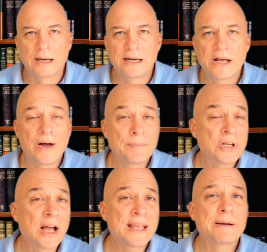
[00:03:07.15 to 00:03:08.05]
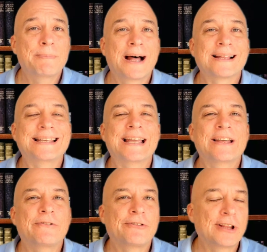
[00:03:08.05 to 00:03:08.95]
Now I'm talking about the
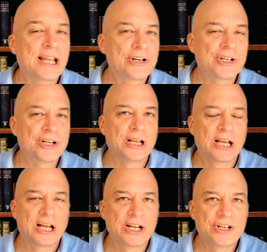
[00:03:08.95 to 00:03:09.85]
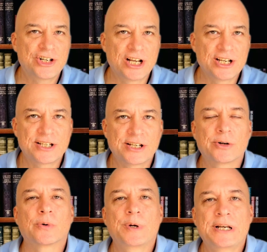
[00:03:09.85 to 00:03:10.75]
inflation adjusted
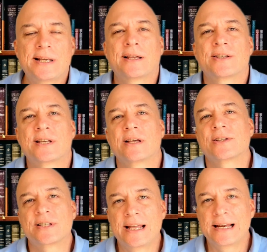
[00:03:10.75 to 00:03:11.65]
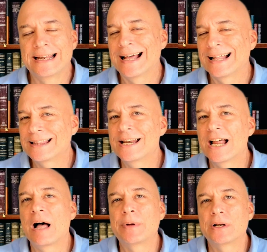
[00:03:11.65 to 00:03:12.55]
retail sales data, not the
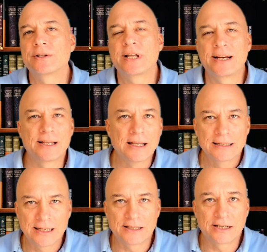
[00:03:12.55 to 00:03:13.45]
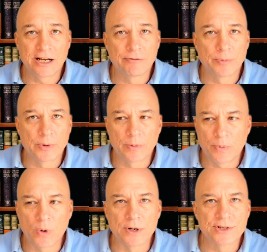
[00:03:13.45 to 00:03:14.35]
nominal data that the government
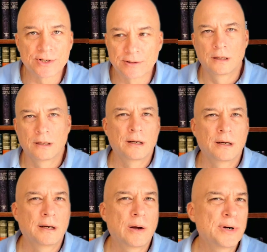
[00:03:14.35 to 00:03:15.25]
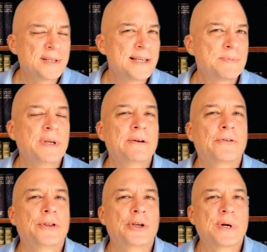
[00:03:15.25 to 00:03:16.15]
reports. Now what does this mean for
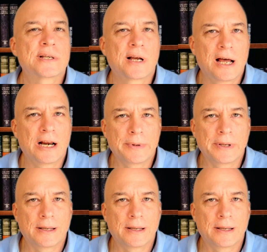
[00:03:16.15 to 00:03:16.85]
the US economy?